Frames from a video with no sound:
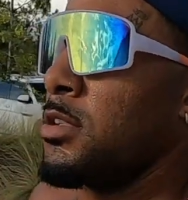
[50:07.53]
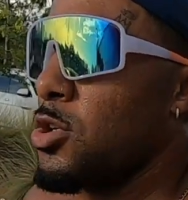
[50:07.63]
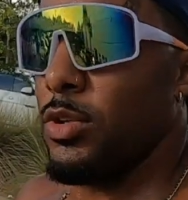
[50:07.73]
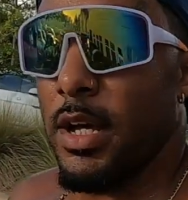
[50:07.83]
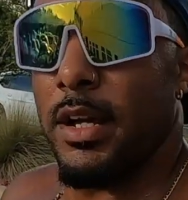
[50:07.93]

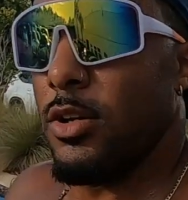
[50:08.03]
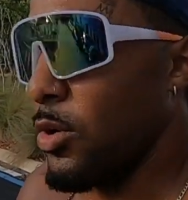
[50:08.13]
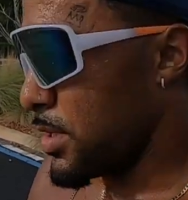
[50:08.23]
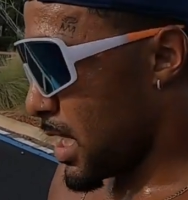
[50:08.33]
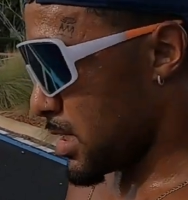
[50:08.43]
Truly had
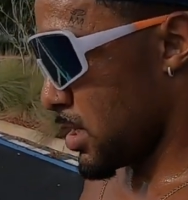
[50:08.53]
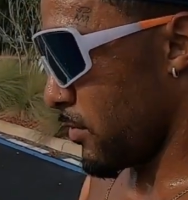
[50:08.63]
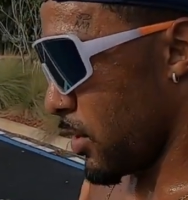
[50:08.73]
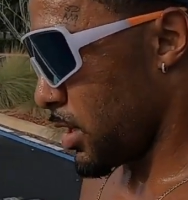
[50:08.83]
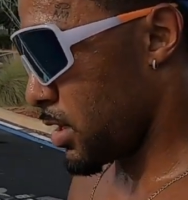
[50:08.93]
no intention
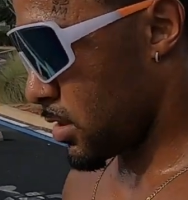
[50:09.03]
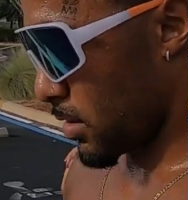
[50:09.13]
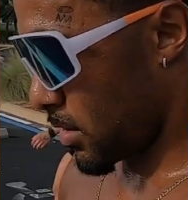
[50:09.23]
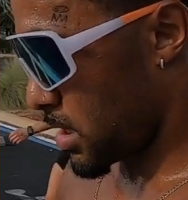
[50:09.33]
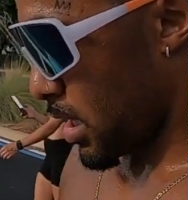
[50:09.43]
of running
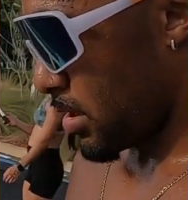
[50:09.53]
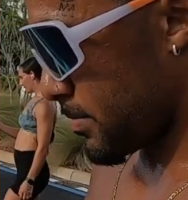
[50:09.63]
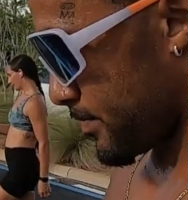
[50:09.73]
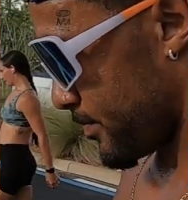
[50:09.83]
today,